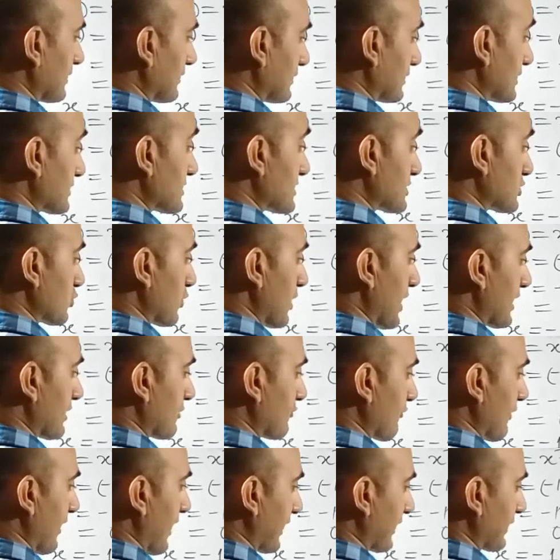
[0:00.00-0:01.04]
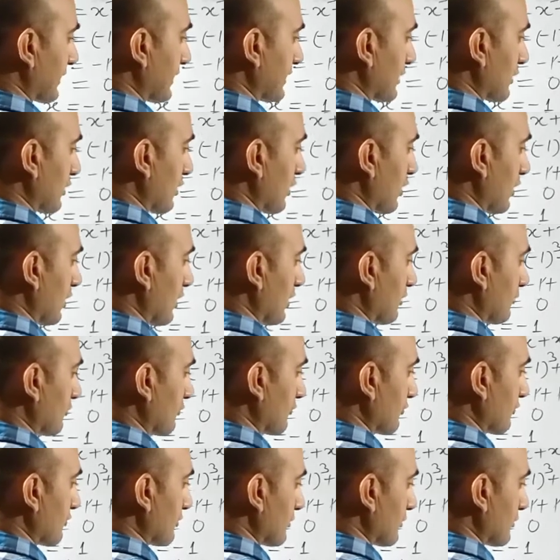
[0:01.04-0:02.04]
This is one factor of